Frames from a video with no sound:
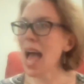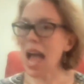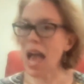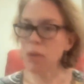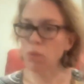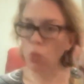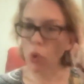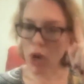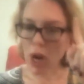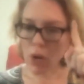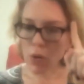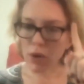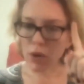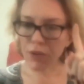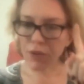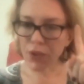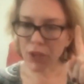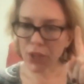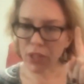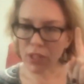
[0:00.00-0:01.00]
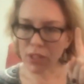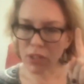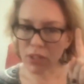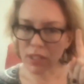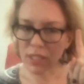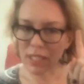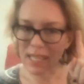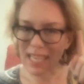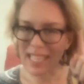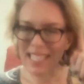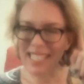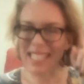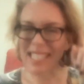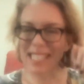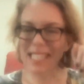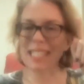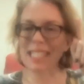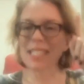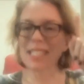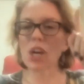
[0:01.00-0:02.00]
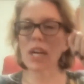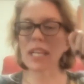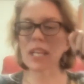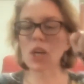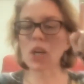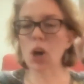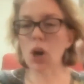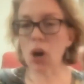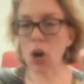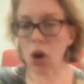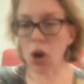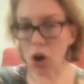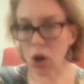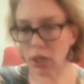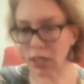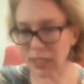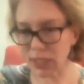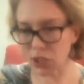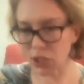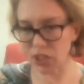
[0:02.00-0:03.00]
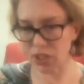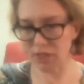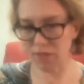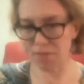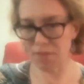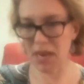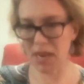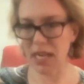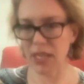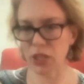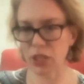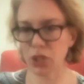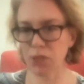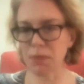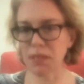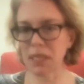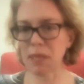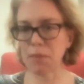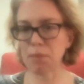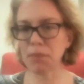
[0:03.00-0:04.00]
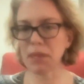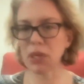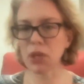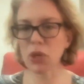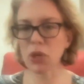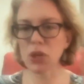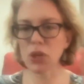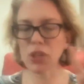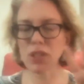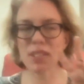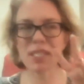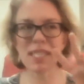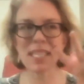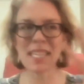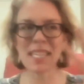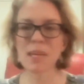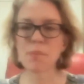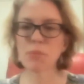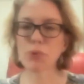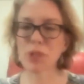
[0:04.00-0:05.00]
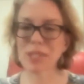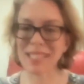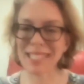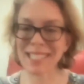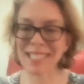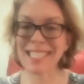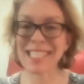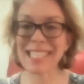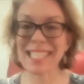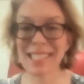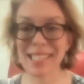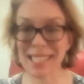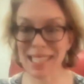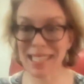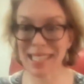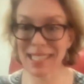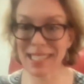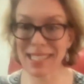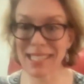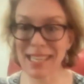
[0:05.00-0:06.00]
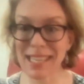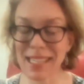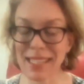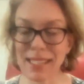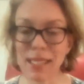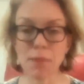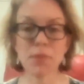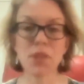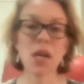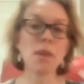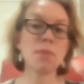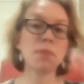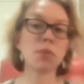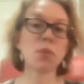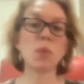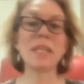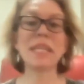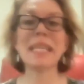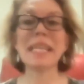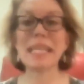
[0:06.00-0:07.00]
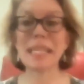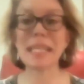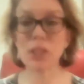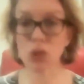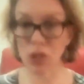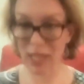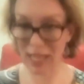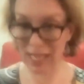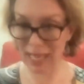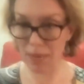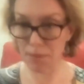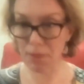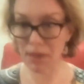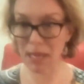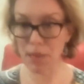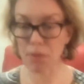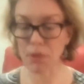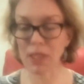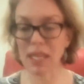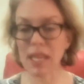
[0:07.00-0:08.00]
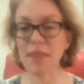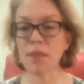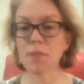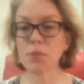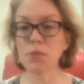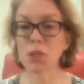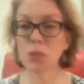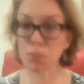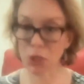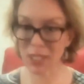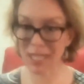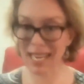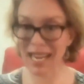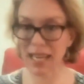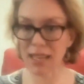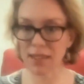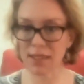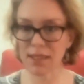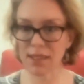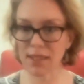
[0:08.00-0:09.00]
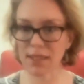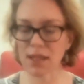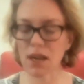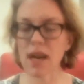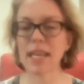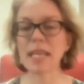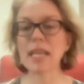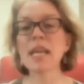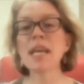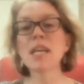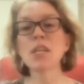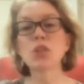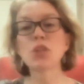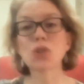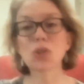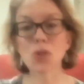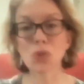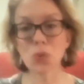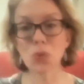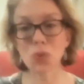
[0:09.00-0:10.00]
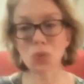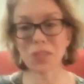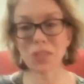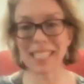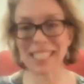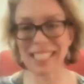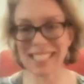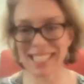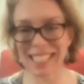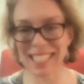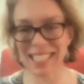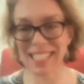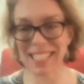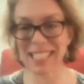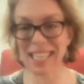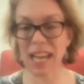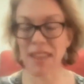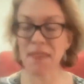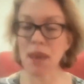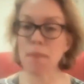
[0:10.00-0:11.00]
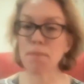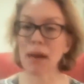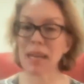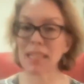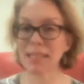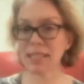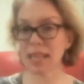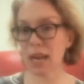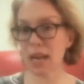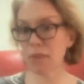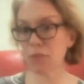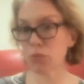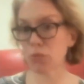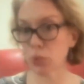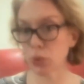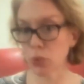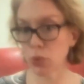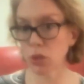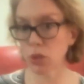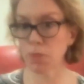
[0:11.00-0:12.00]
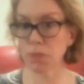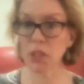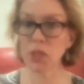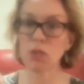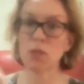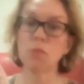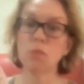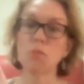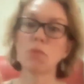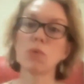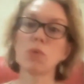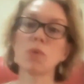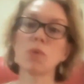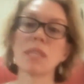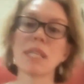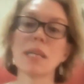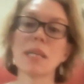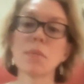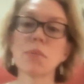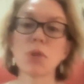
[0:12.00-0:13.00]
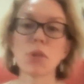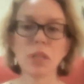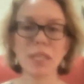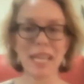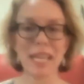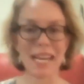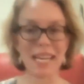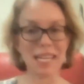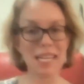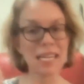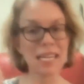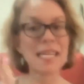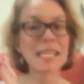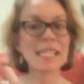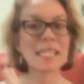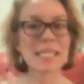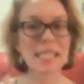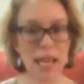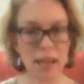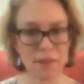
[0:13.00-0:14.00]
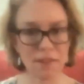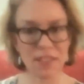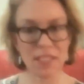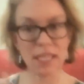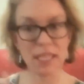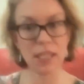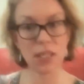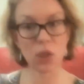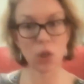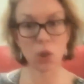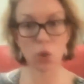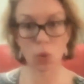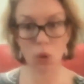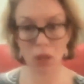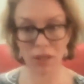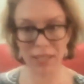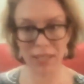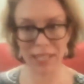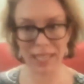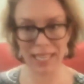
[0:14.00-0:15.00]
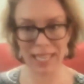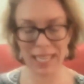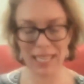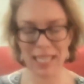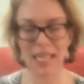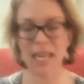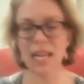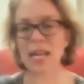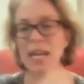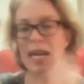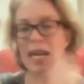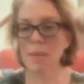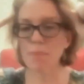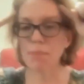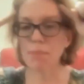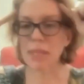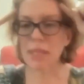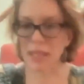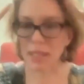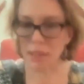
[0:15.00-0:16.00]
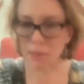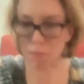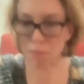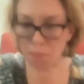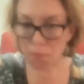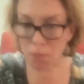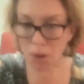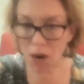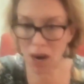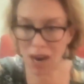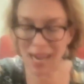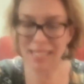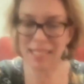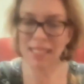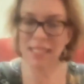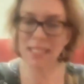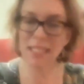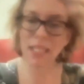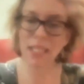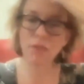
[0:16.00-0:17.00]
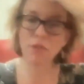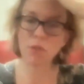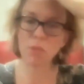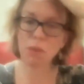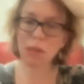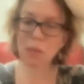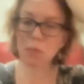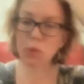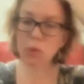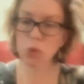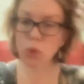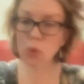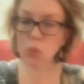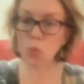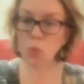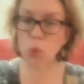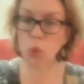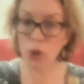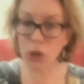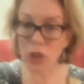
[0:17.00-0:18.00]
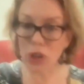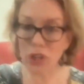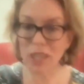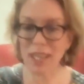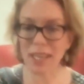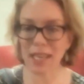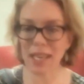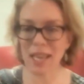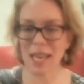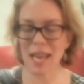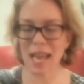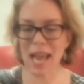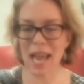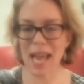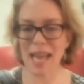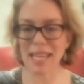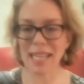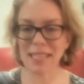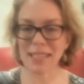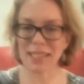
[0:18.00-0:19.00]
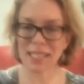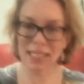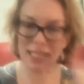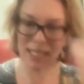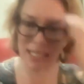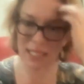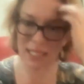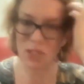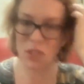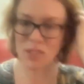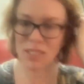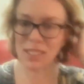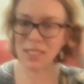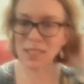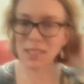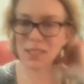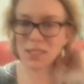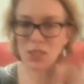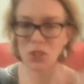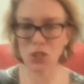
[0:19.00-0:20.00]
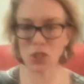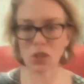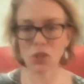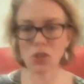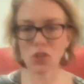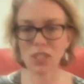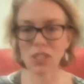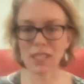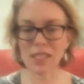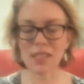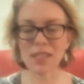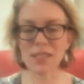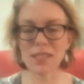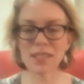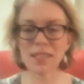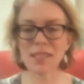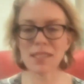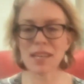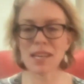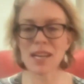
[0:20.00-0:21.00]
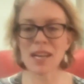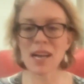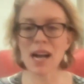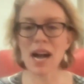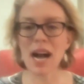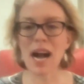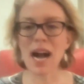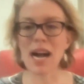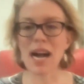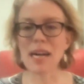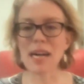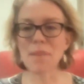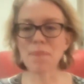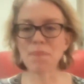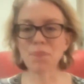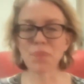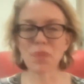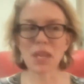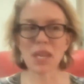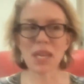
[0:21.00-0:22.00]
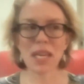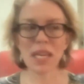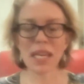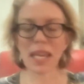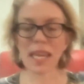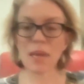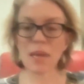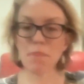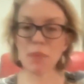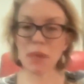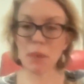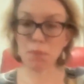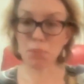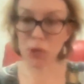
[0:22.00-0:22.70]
And what I want to focus on today is the psychology of punishment, because prisons exist and sometimes we need to keep people in them to protect society. Schools exist and they must have rules because the rules help create safety and equality. But the mindset of the people who work and exist in those institutions can be